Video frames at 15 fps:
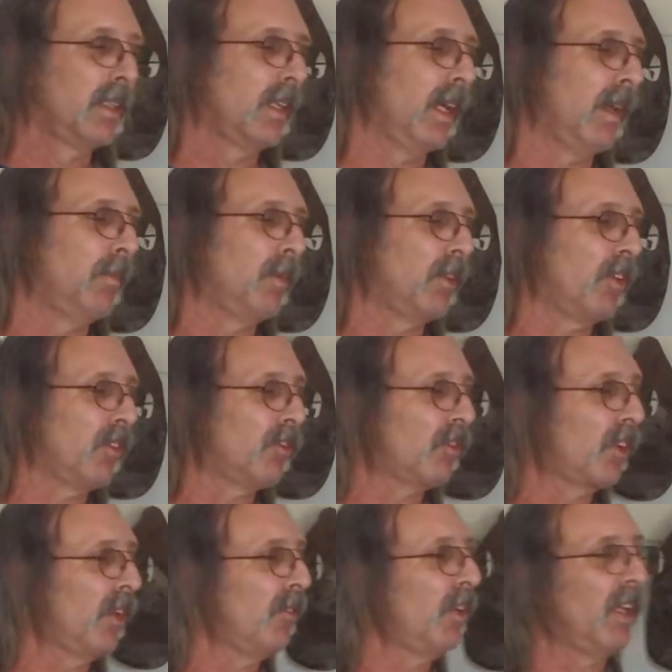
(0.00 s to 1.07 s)
Okay, but just
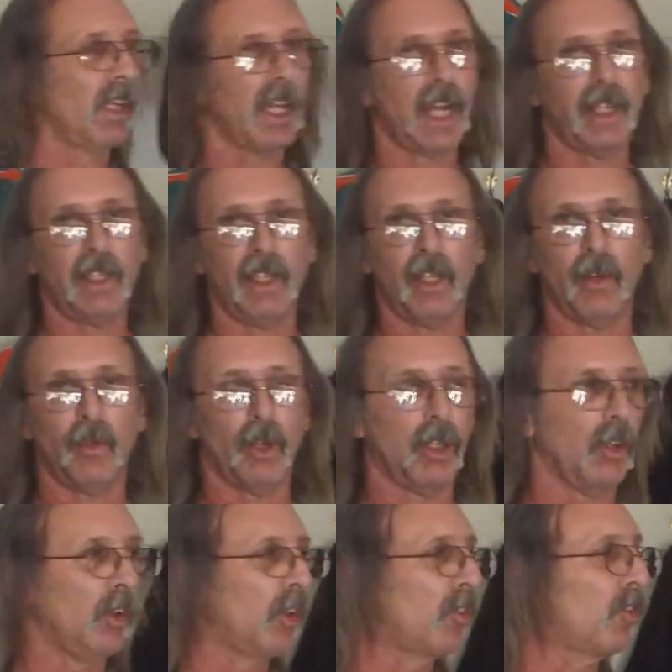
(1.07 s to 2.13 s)
to give you an idea of what
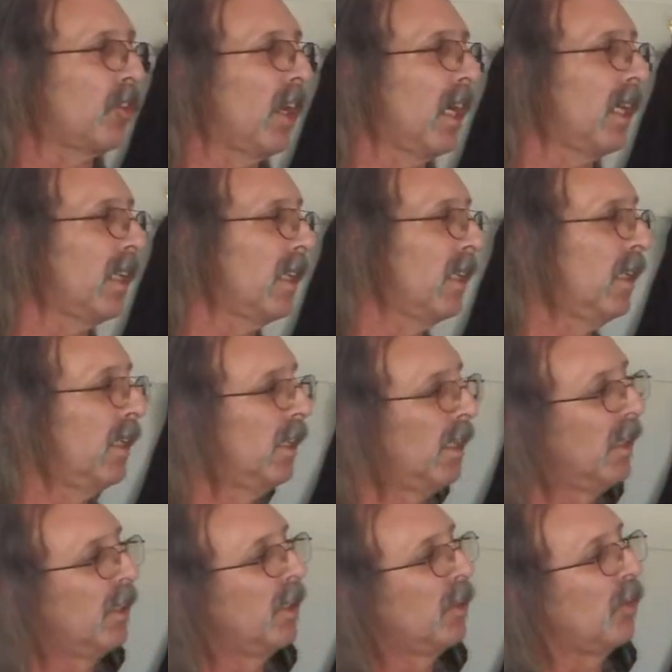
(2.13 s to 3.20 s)
it looks like,
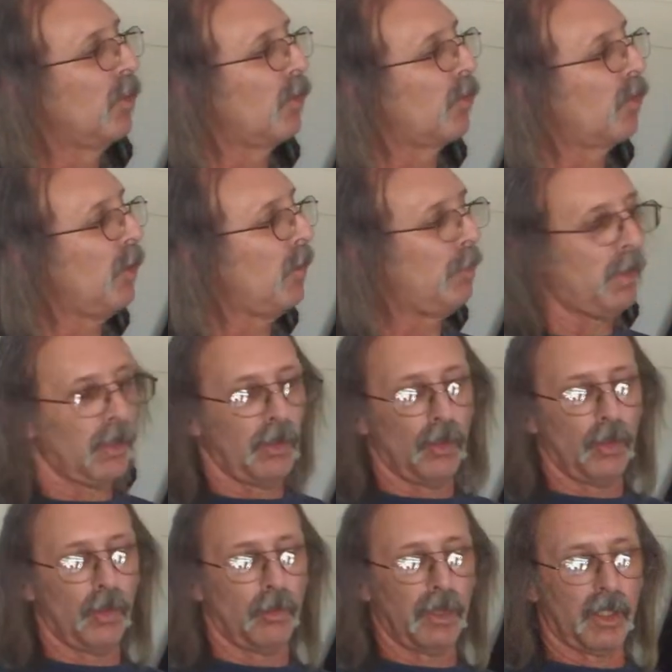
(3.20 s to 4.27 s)
your
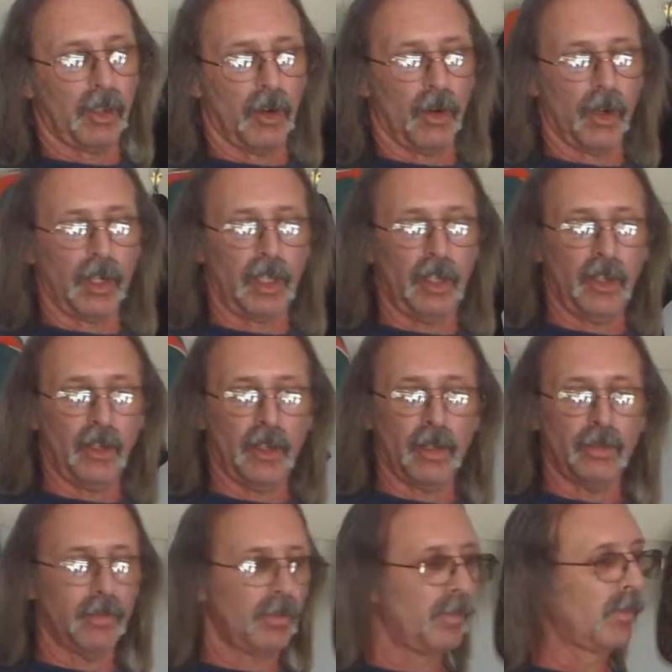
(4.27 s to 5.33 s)
CPU will be going
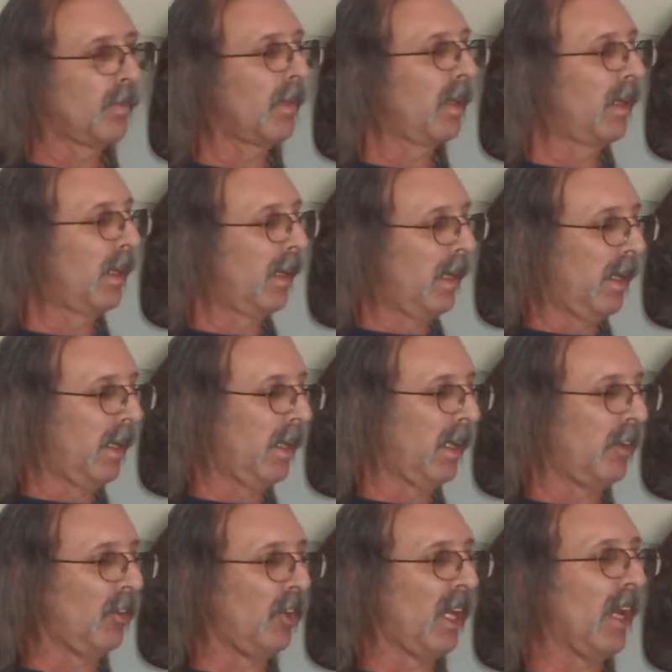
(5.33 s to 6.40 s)
here, and
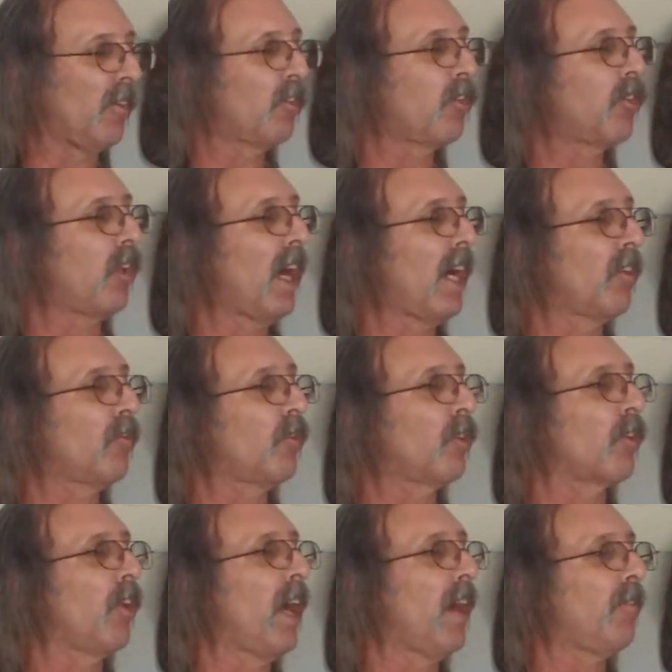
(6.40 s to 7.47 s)
then you have slots
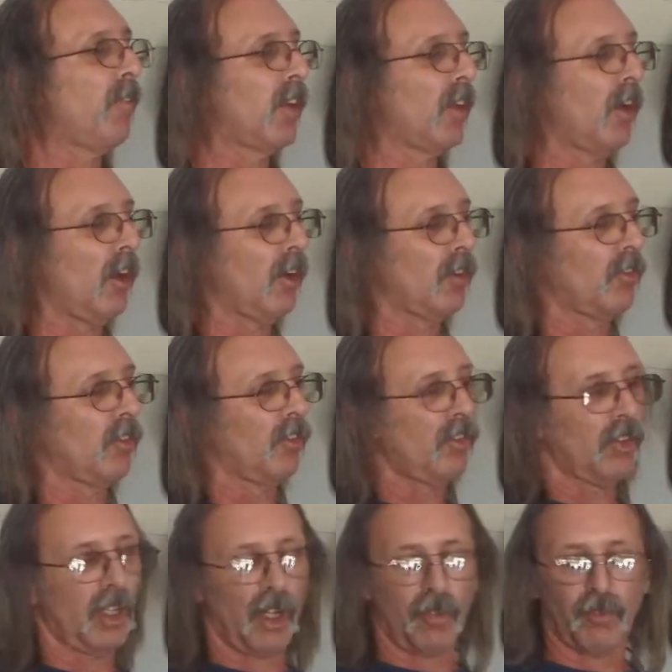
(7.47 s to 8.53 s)
for graphic cards and
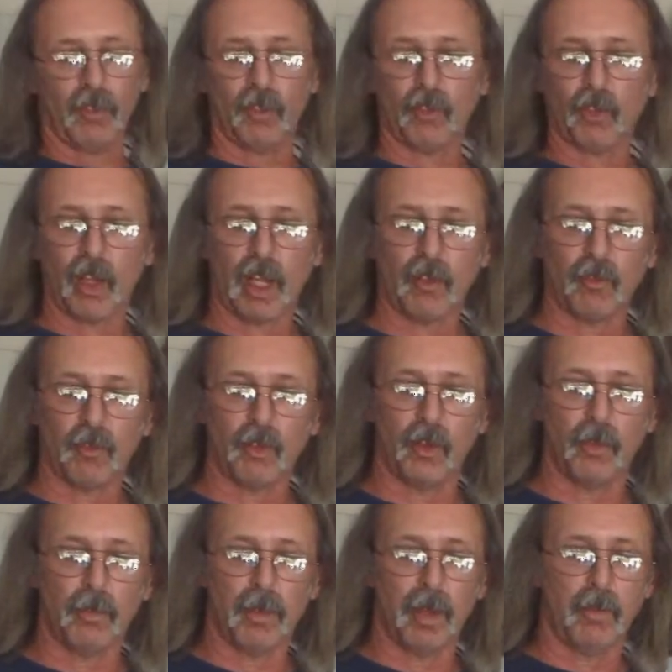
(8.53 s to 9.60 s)
stuff and slots for
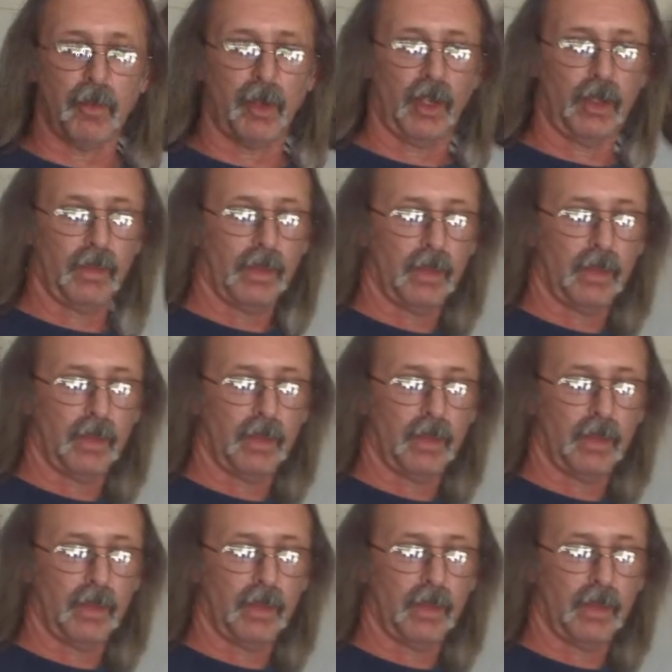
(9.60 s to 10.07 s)
your memory.